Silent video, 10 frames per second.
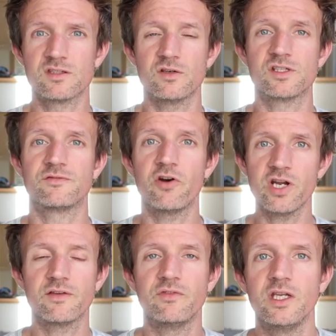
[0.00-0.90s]
So it's a
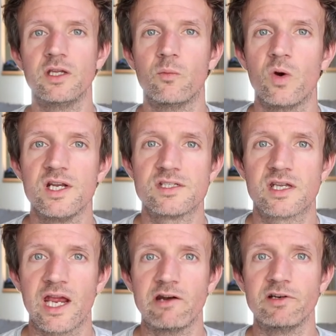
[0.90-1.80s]
very convenient way to
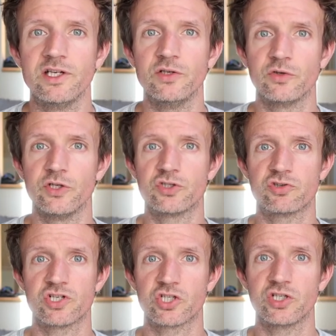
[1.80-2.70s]
carry your
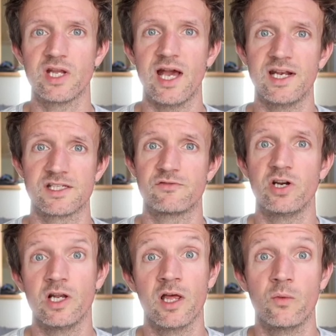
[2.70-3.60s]
nutrition, and it's
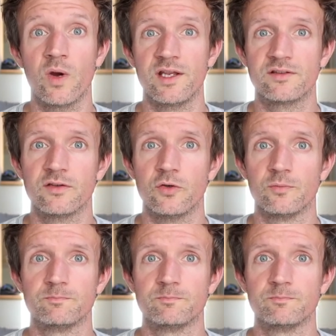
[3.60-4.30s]
very lightweight too.